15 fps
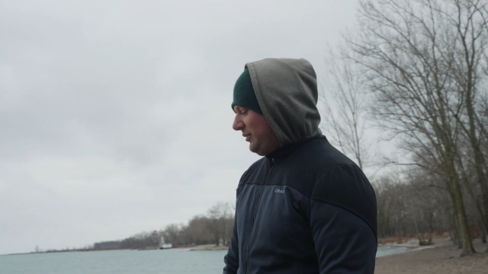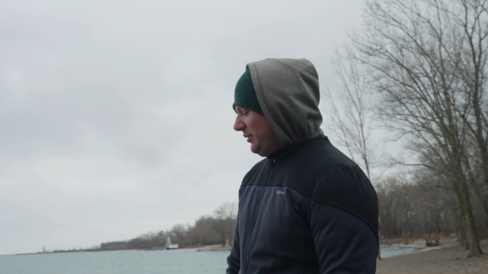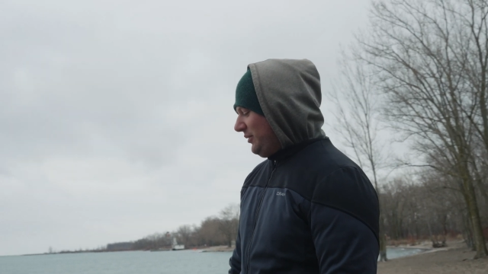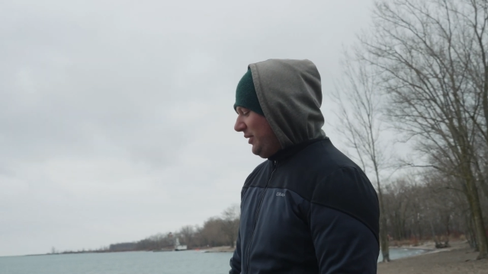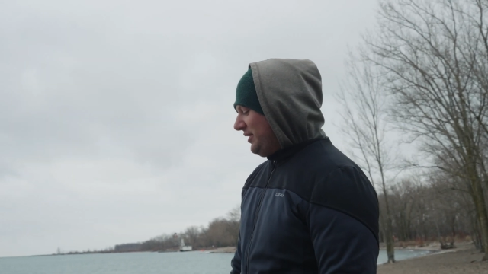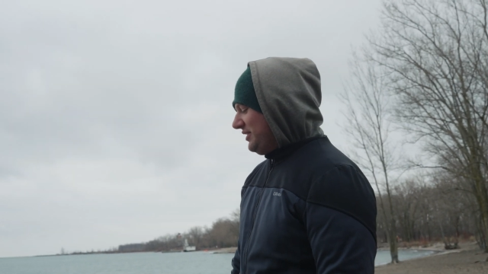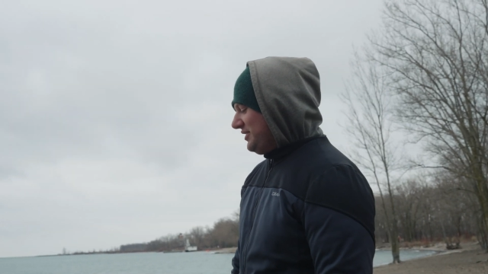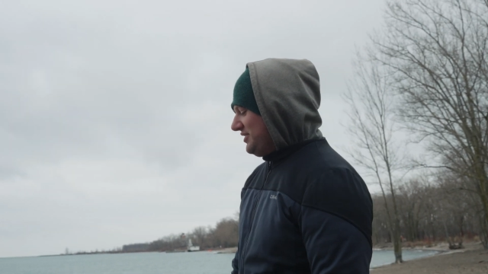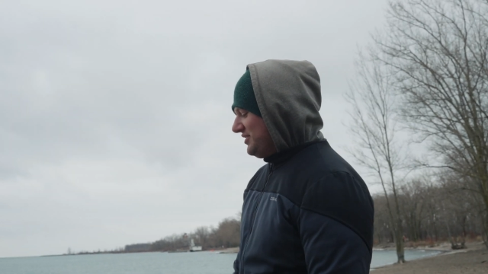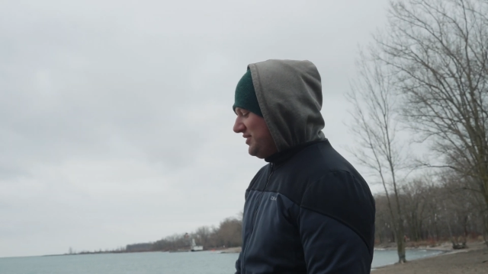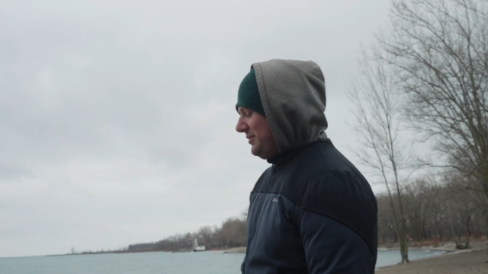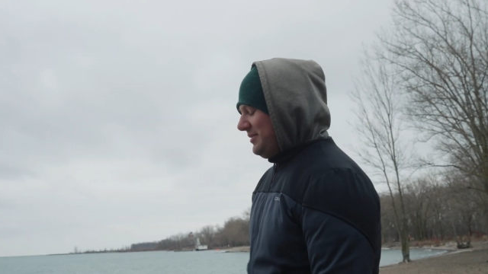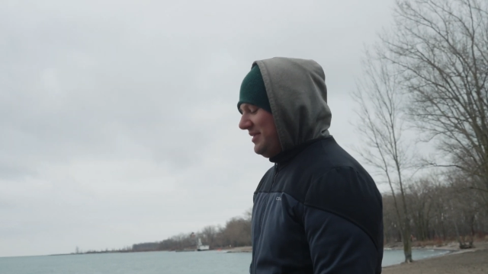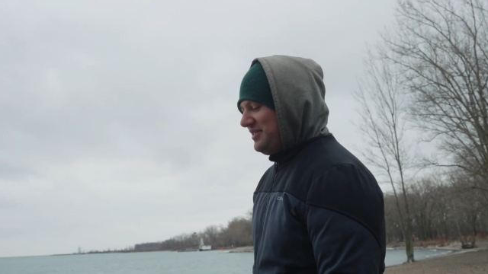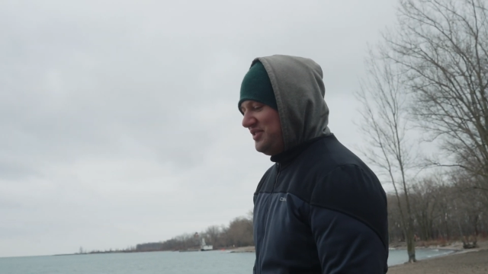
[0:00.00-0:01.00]
we're running
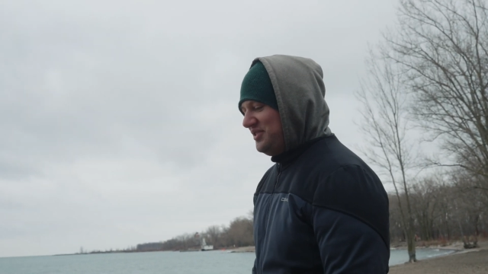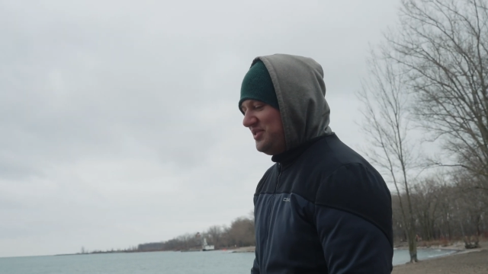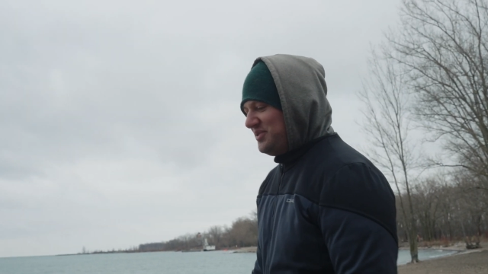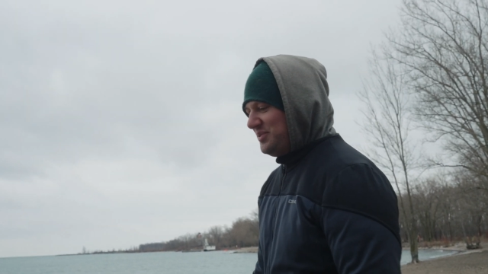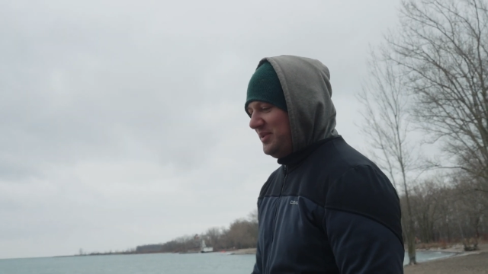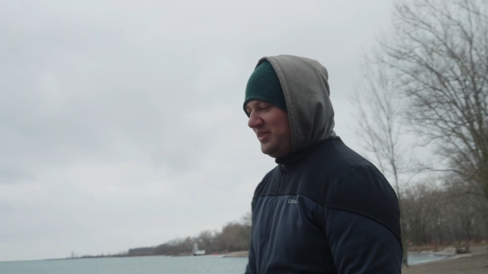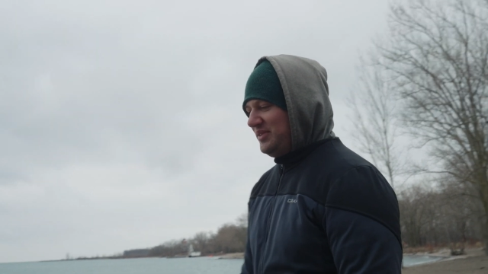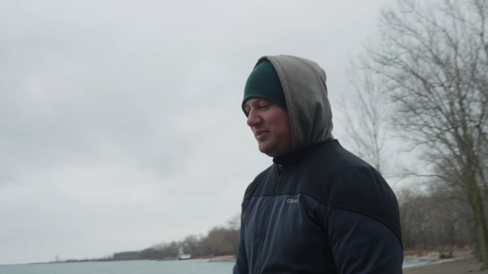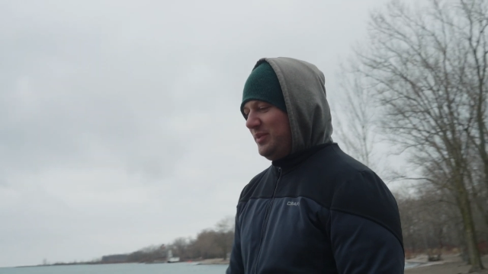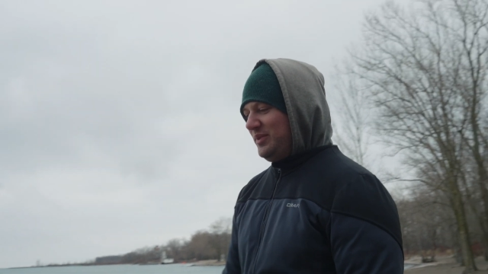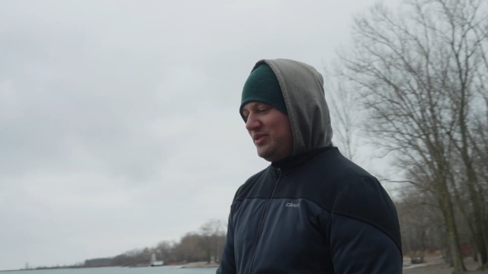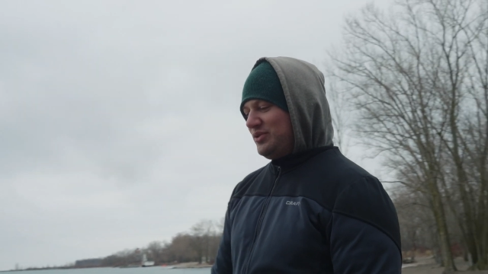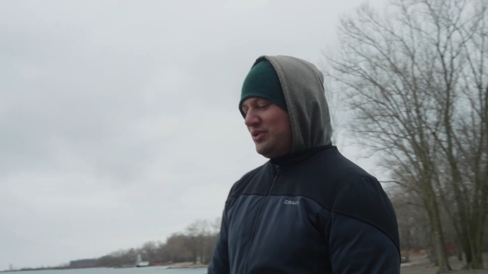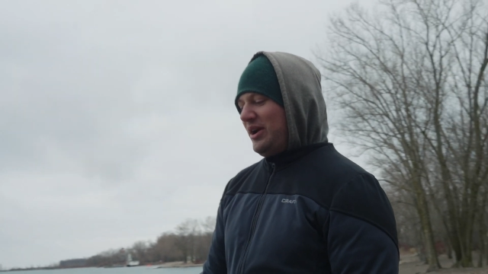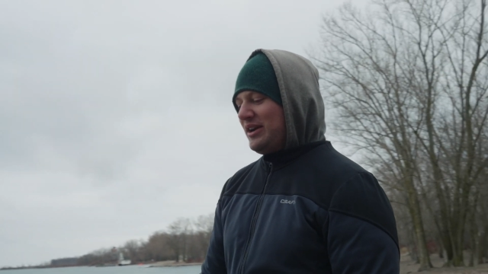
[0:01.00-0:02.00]
some issues with
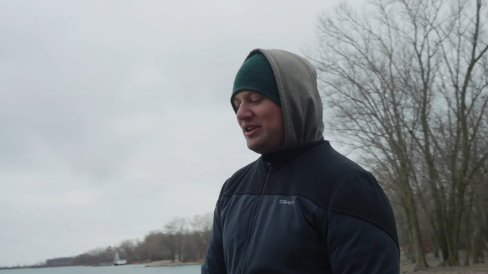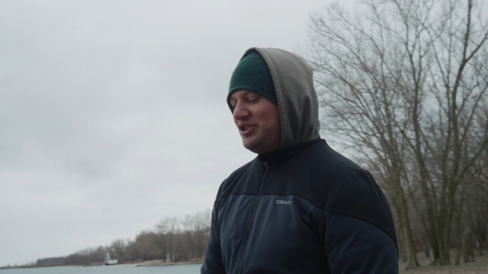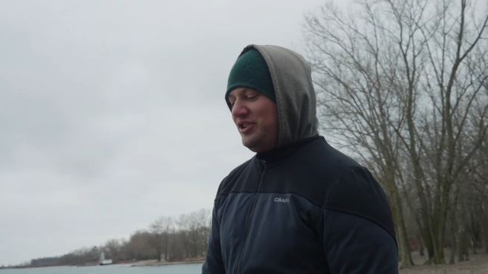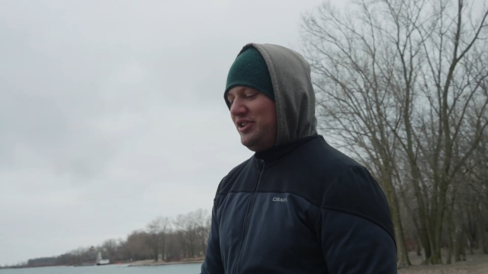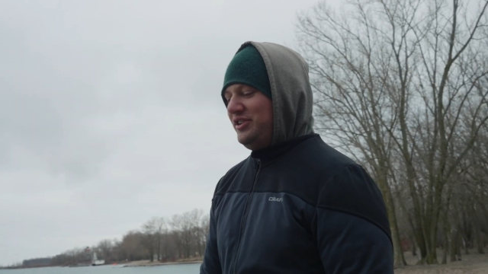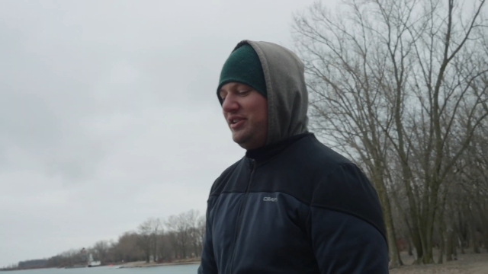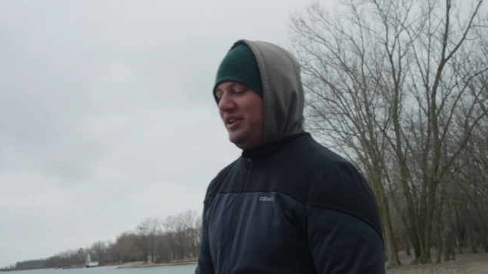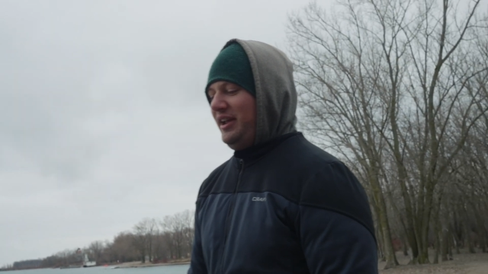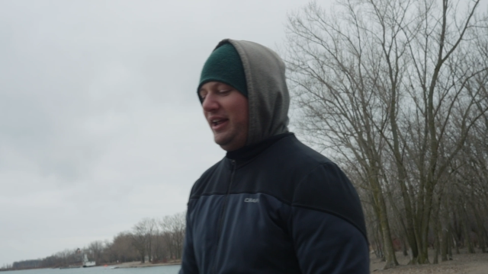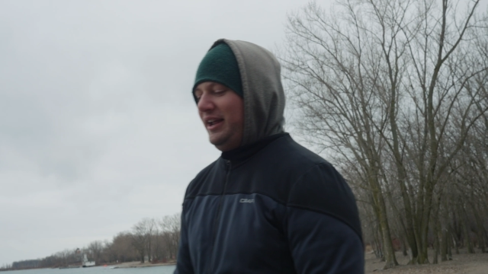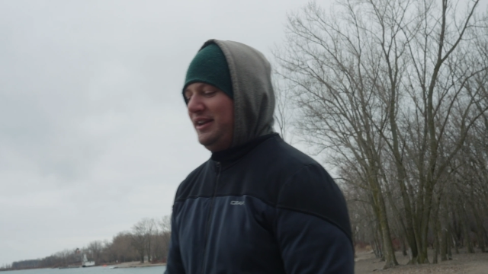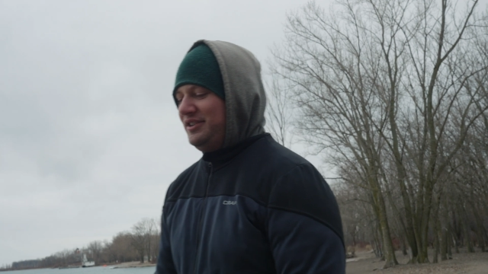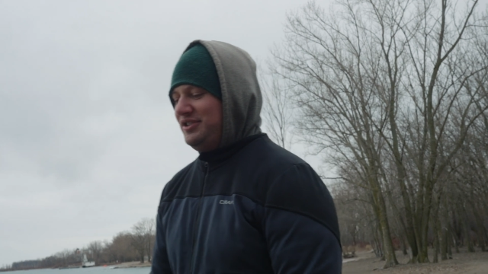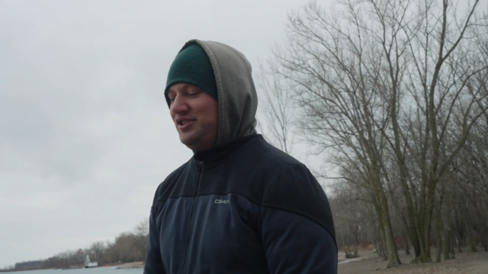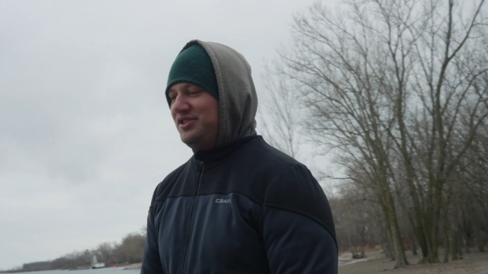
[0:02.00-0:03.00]
traction
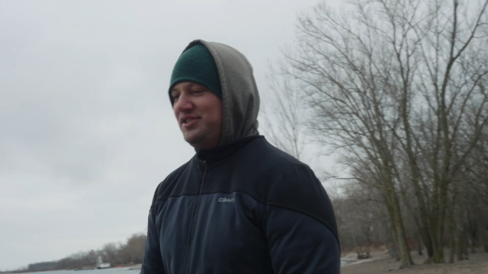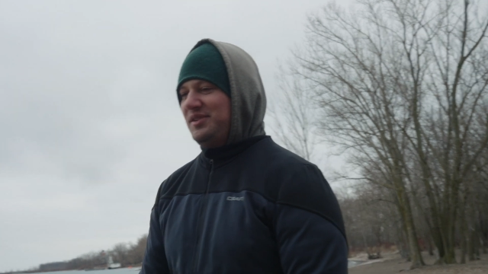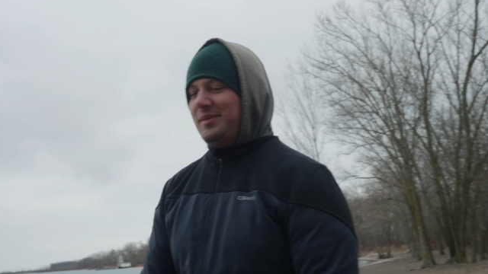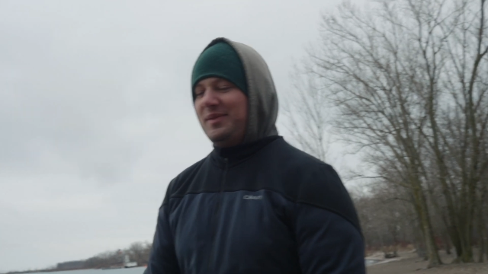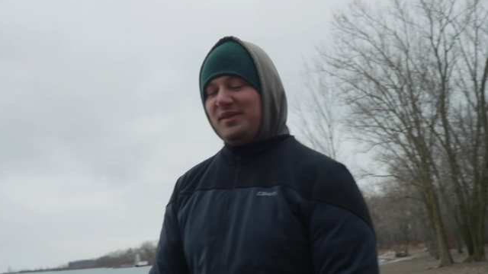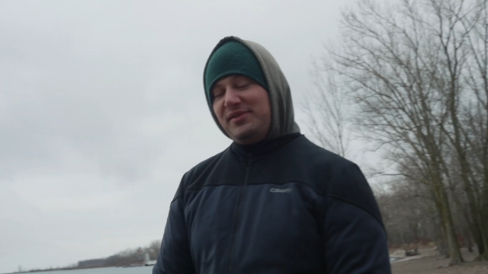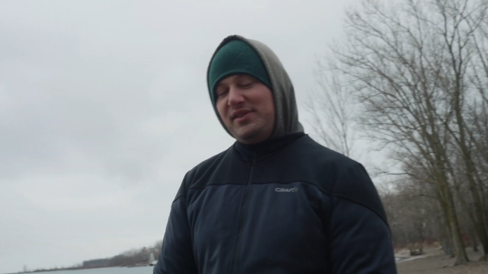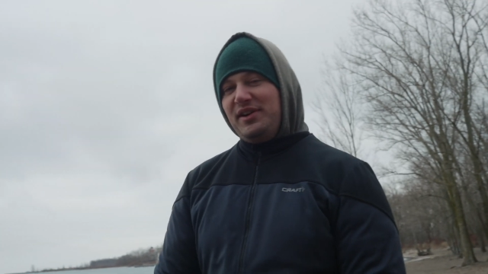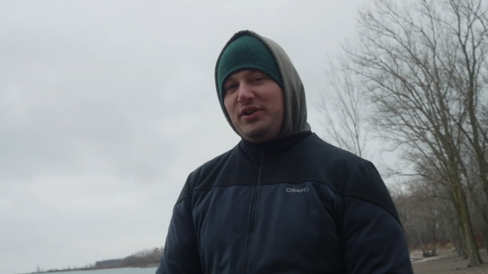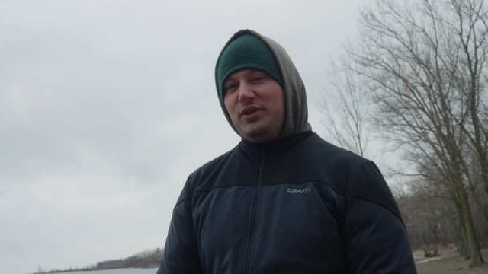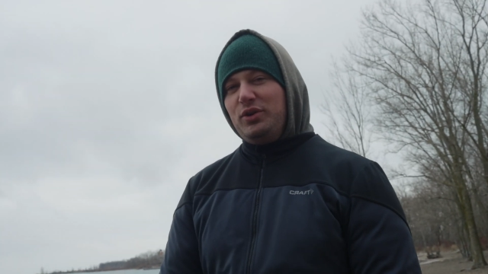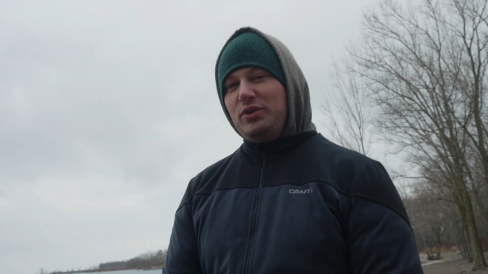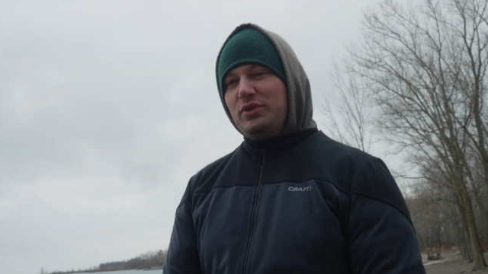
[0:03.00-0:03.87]
and just some of the vehicle